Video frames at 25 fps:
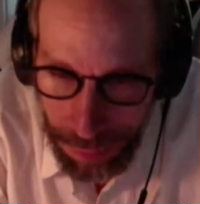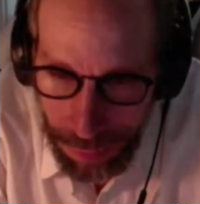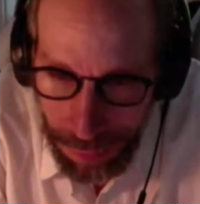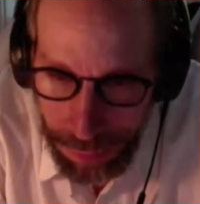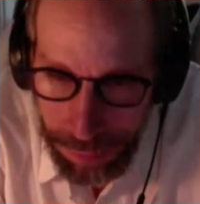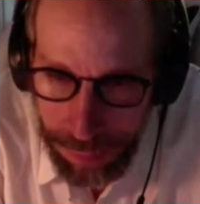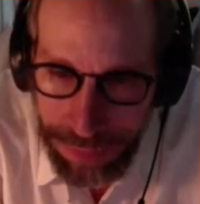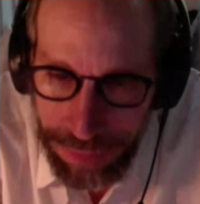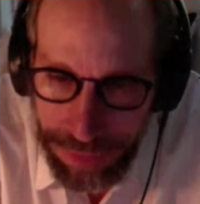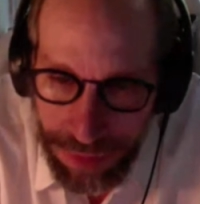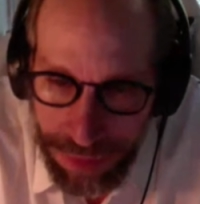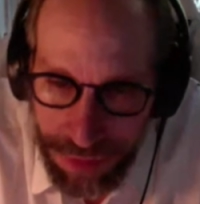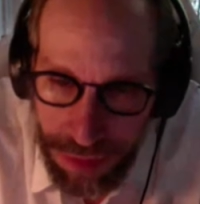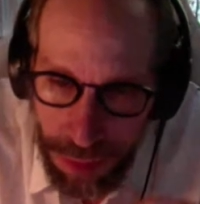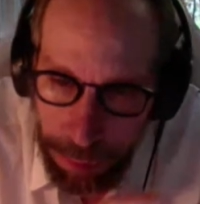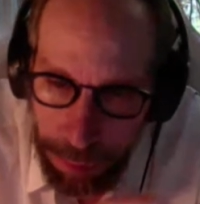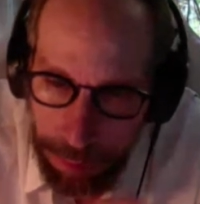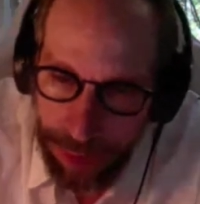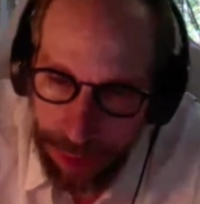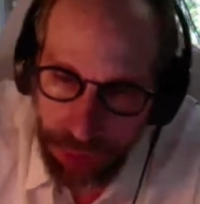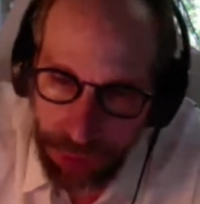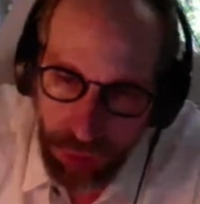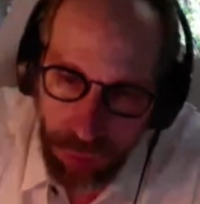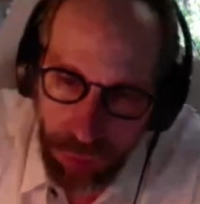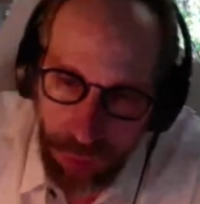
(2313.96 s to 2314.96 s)
This is the
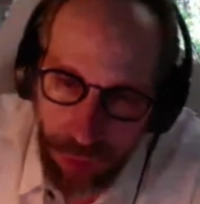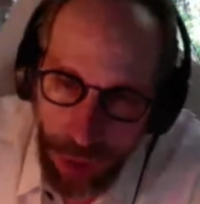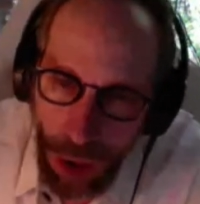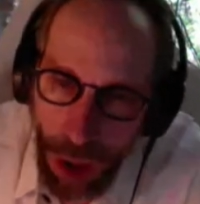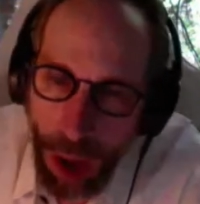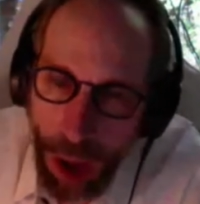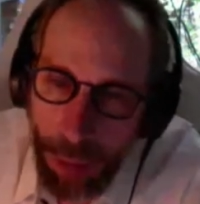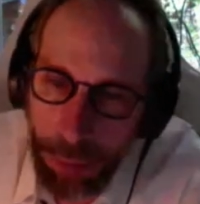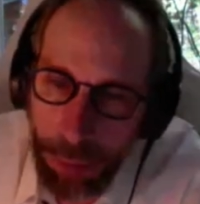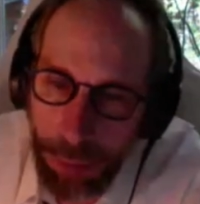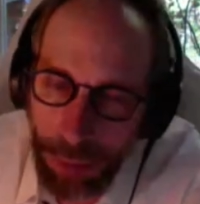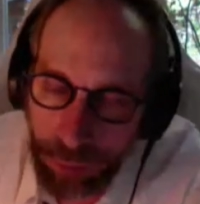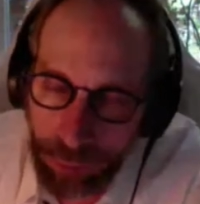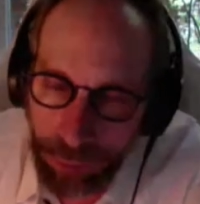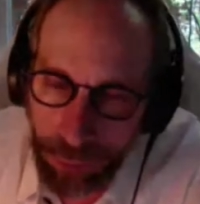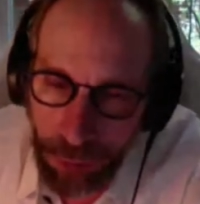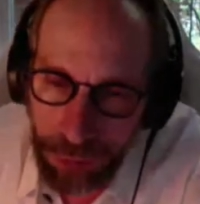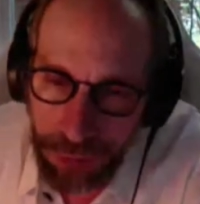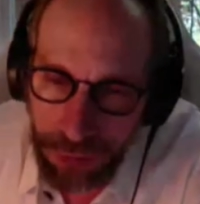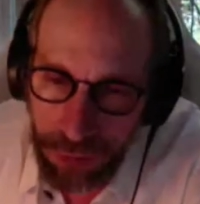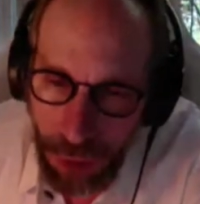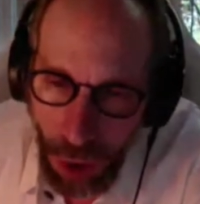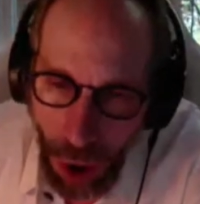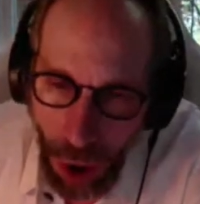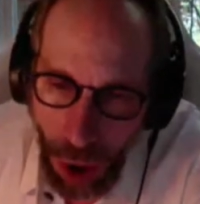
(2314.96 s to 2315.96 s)
picture that Hubble
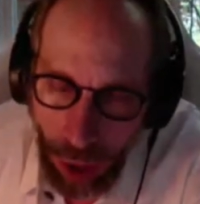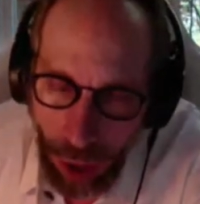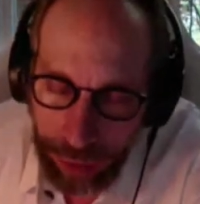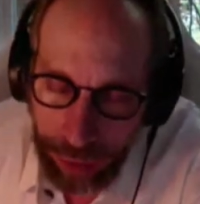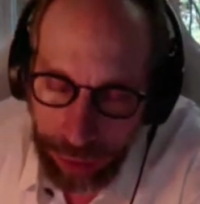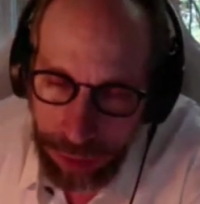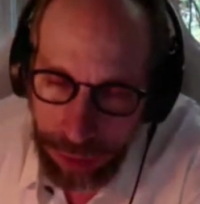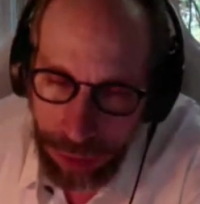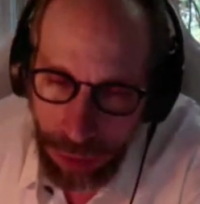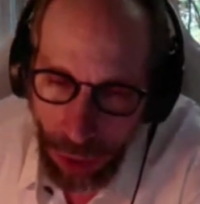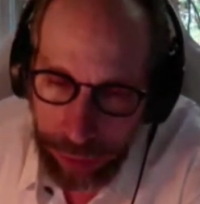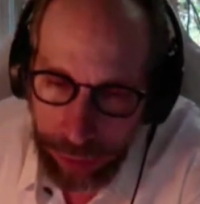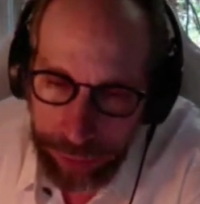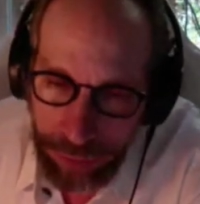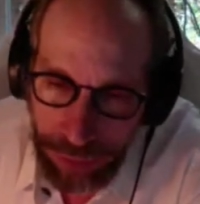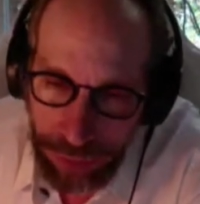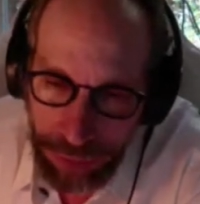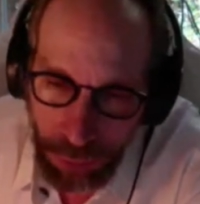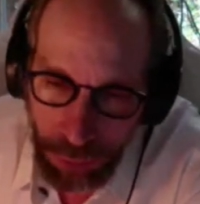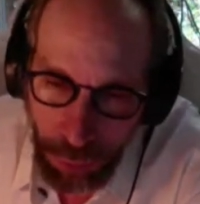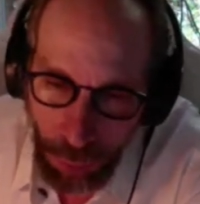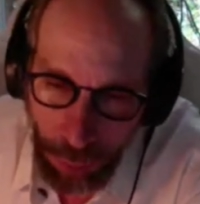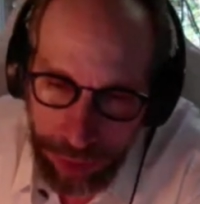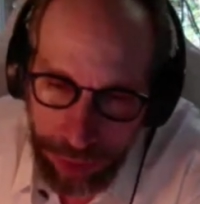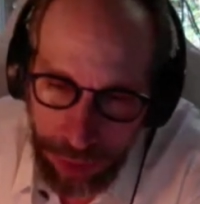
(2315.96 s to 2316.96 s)
first got in
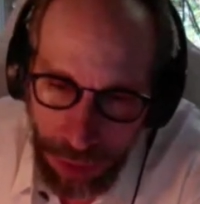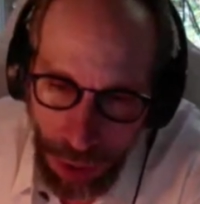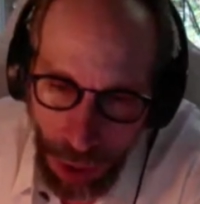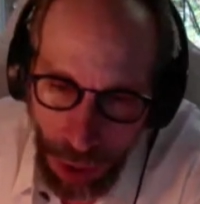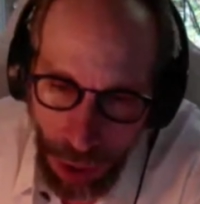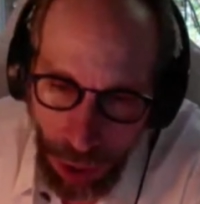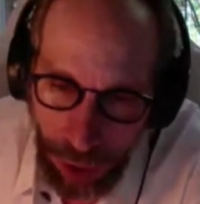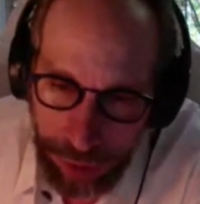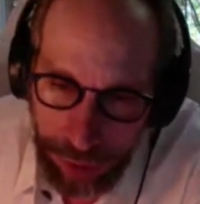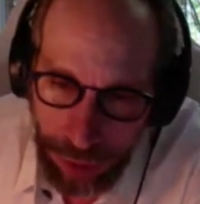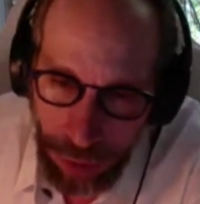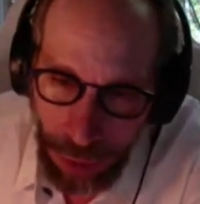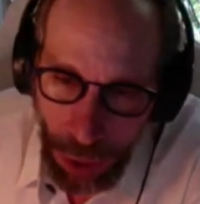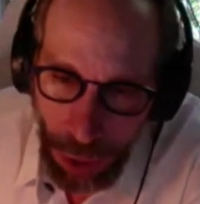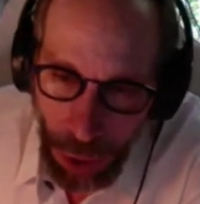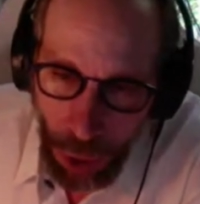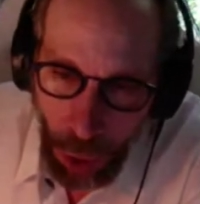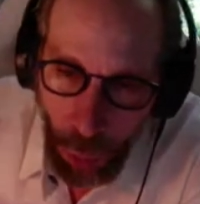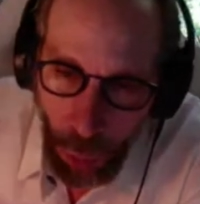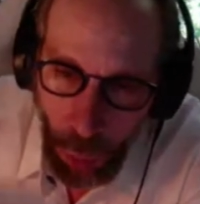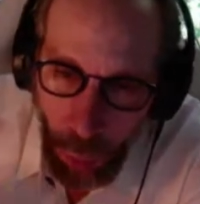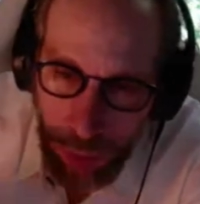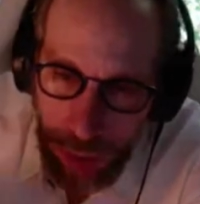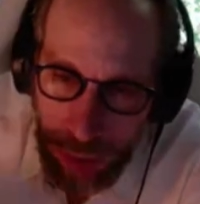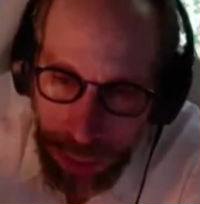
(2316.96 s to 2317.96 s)
1929
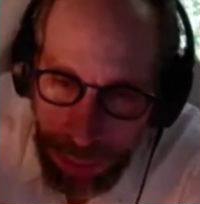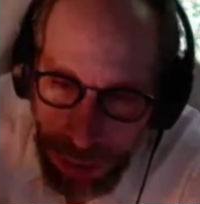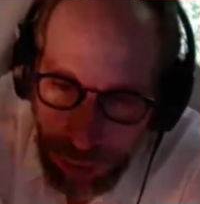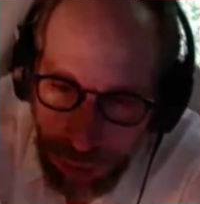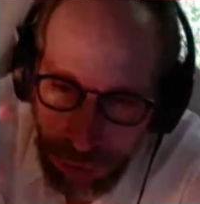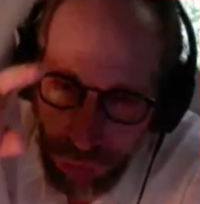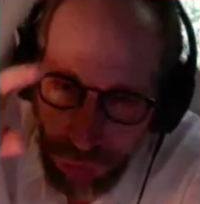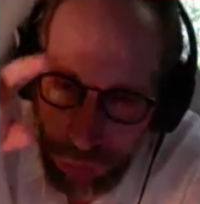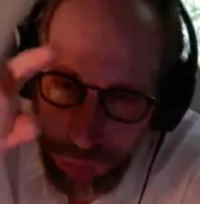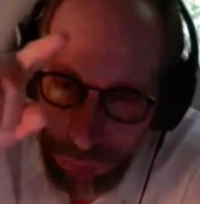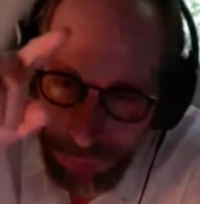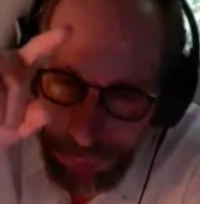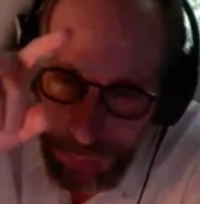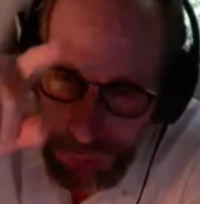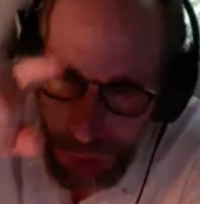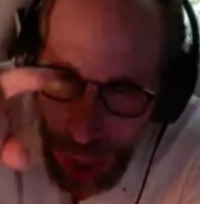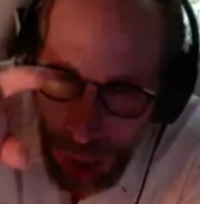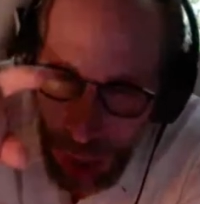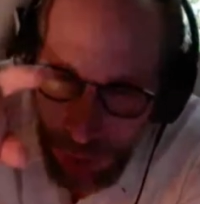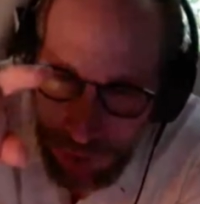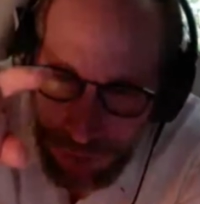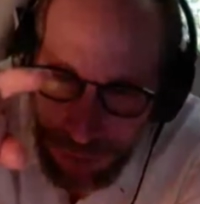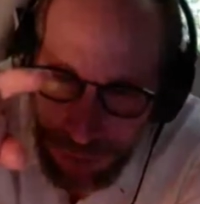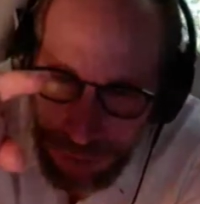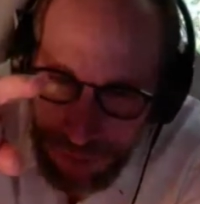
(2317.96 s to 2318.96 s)
when he measured the
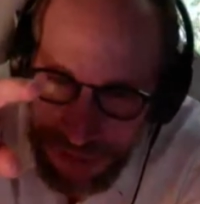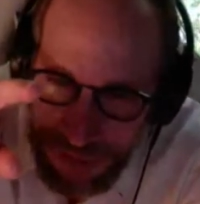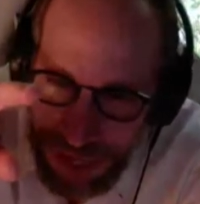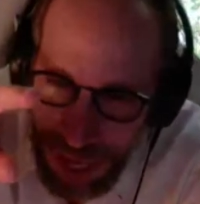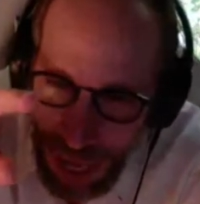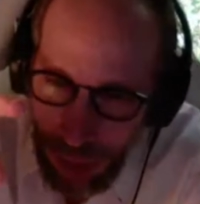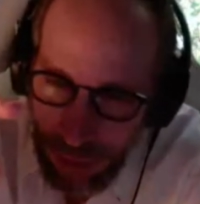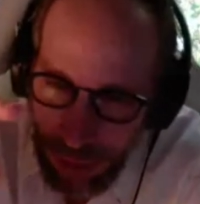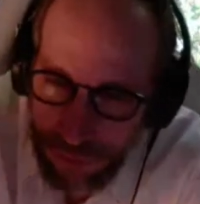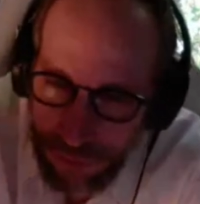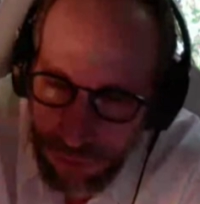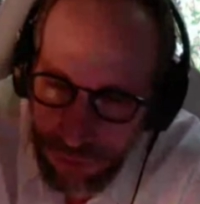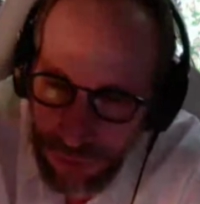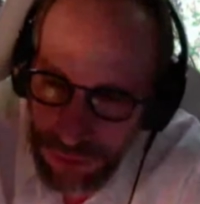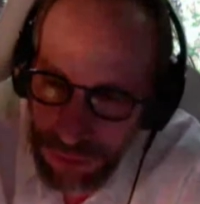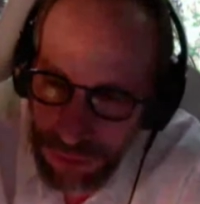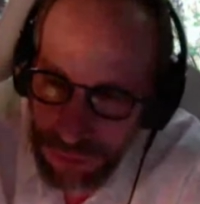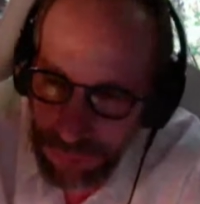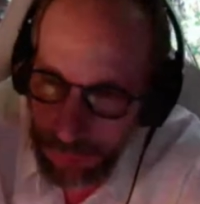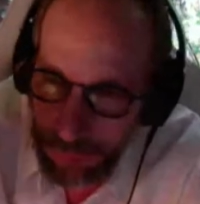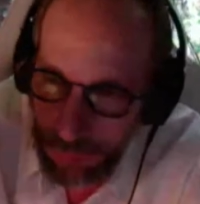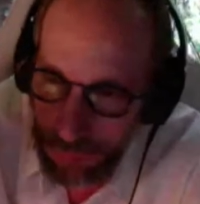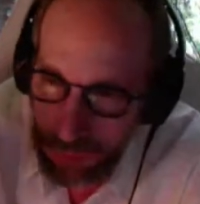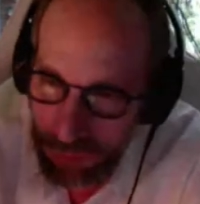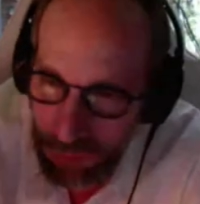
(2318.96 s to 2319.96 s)
velocity of galaxies
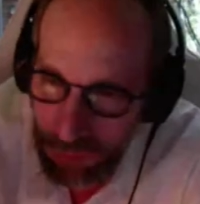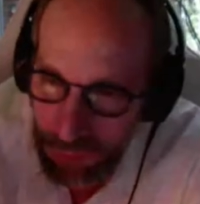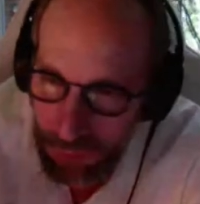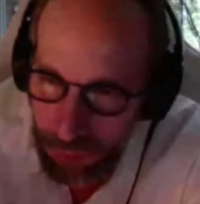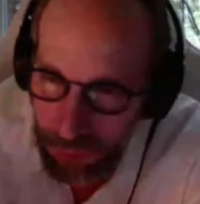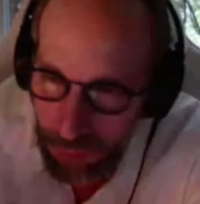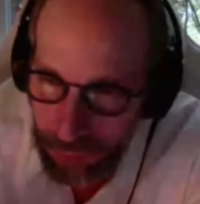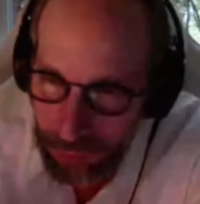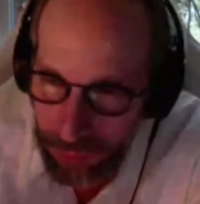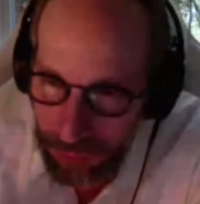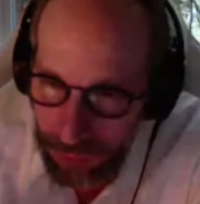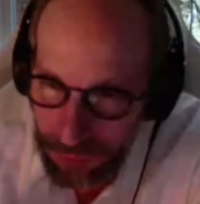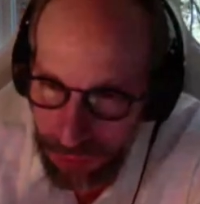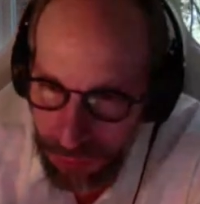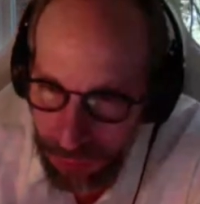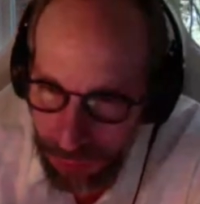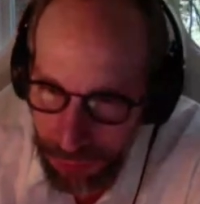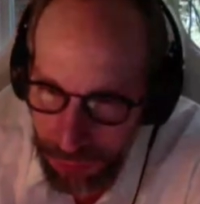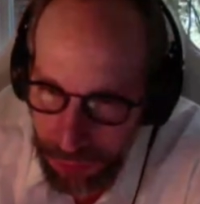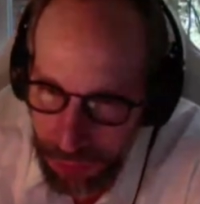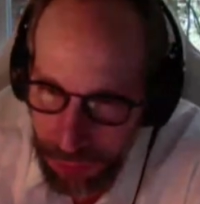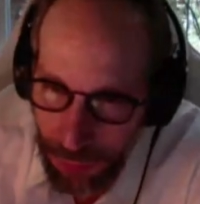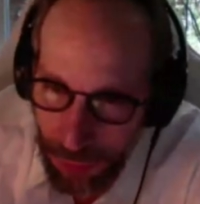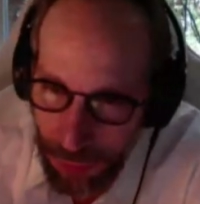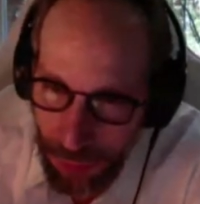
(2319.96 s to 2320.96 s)
versus their
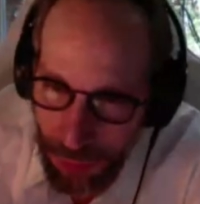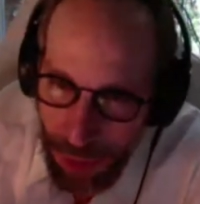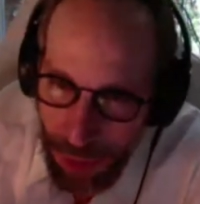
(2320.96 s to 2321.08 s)
distance.